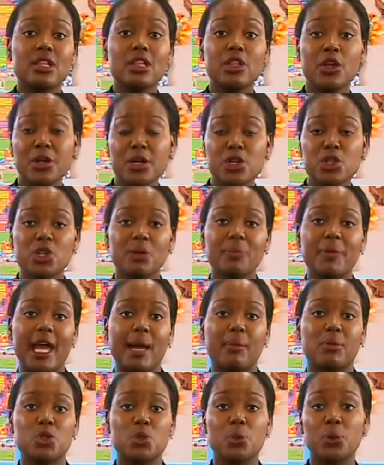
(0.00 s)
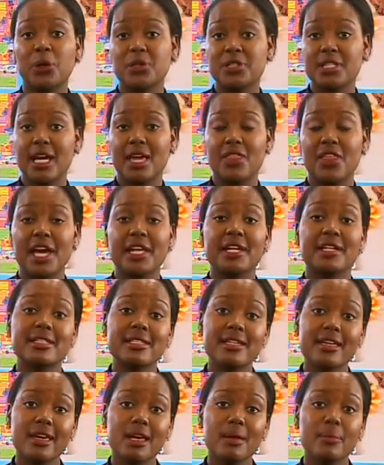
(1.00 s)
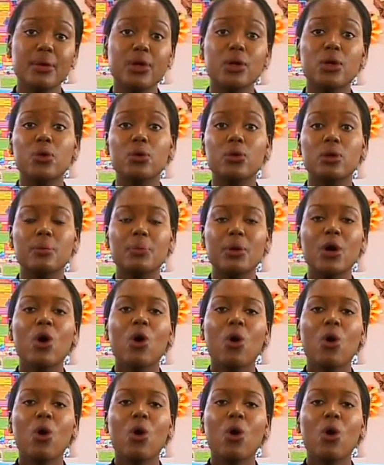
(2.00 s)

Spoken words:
learners should be able to work together in a team, group,